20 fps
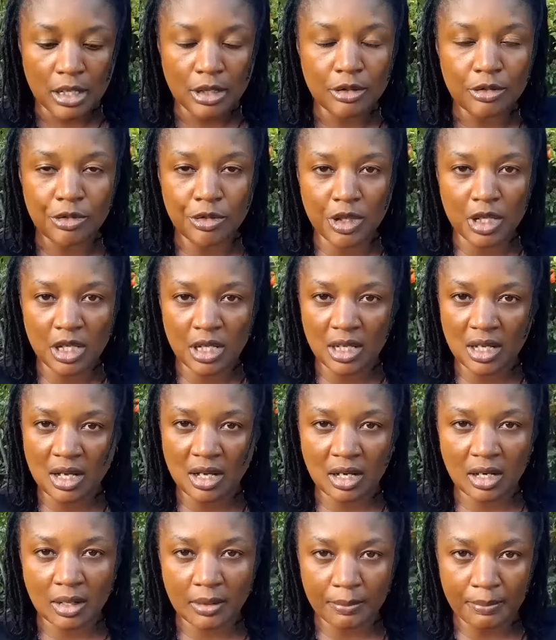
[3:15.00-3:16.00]
they
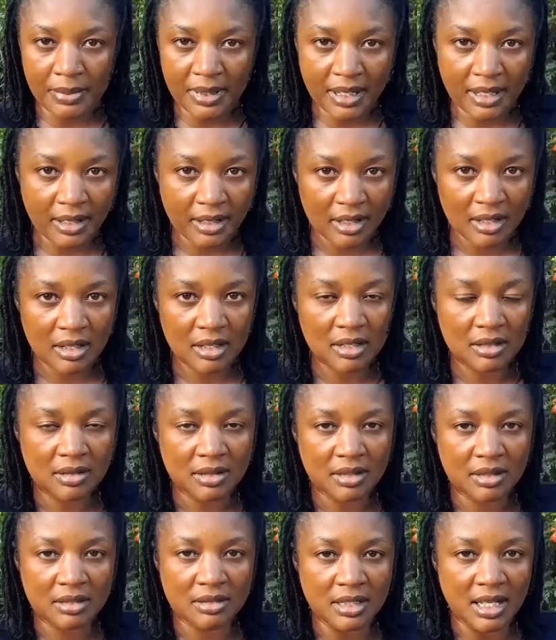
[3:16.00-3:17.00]
are black,
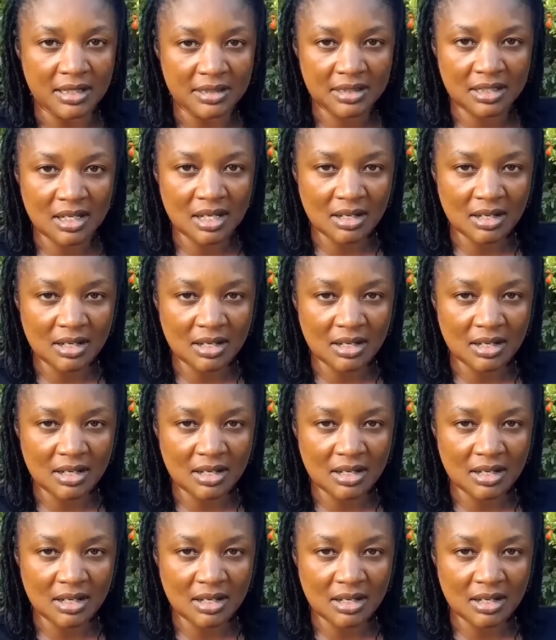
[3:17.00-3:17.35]
that